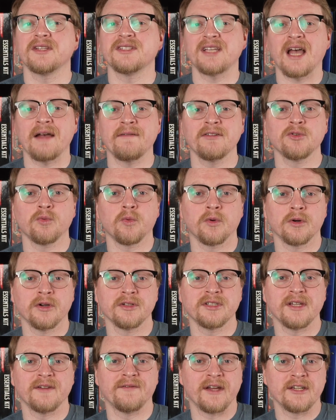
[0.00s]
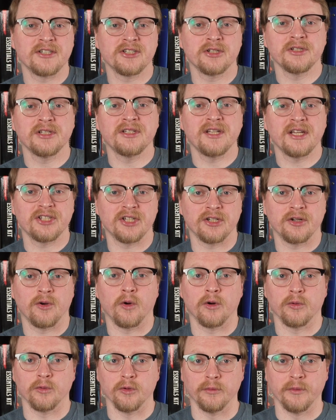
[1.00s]
Savage Worlds Adventures Edition
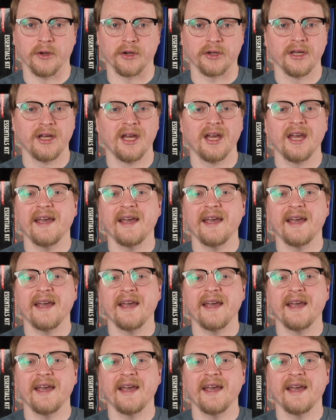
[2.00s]
core rulebook,